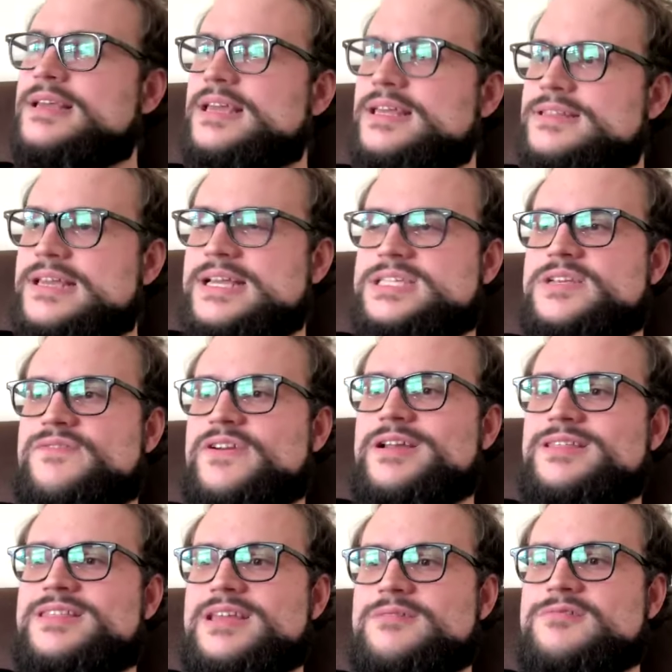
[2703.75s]
And that's the
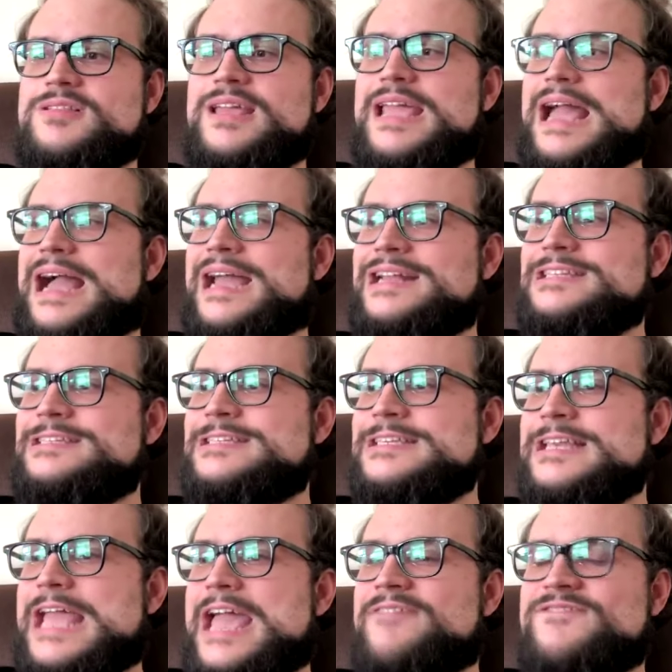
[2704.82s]
very thing where, like, I
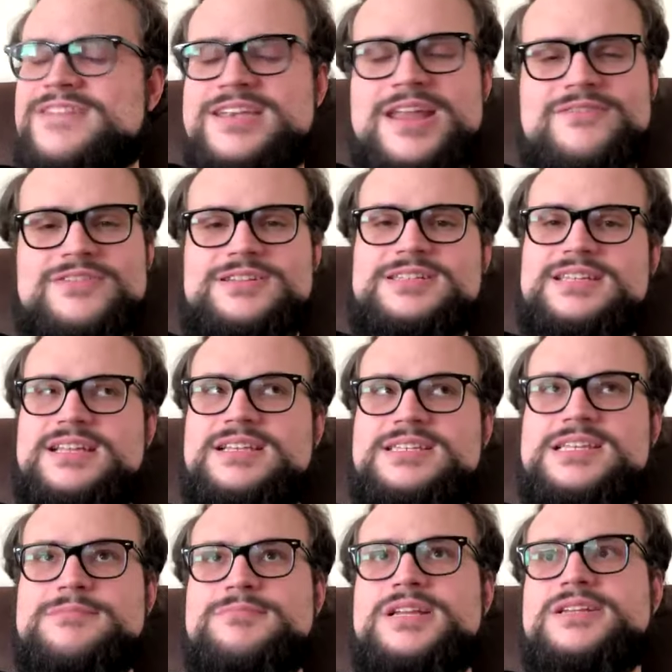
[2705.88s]
have never seen
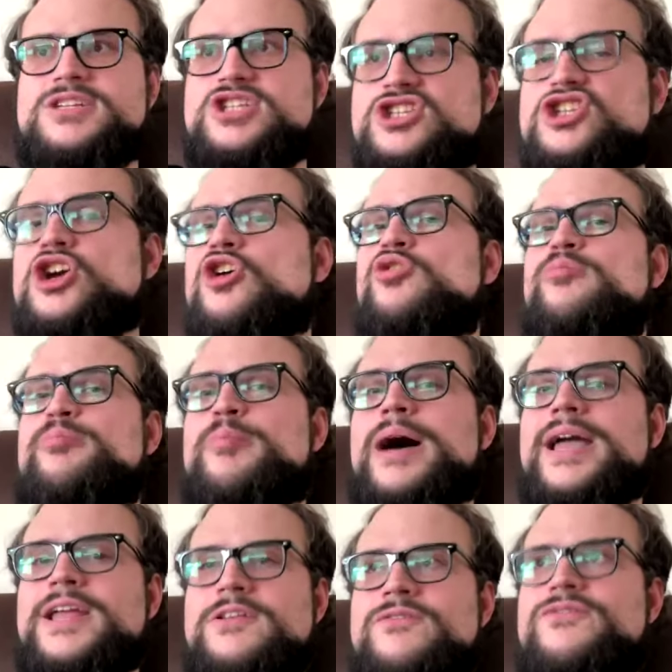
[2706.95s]
somebody so
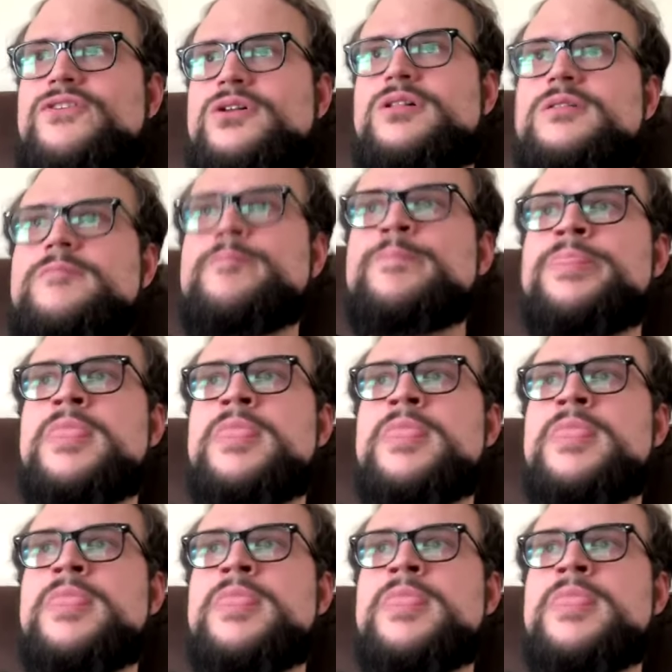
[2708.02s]
mindful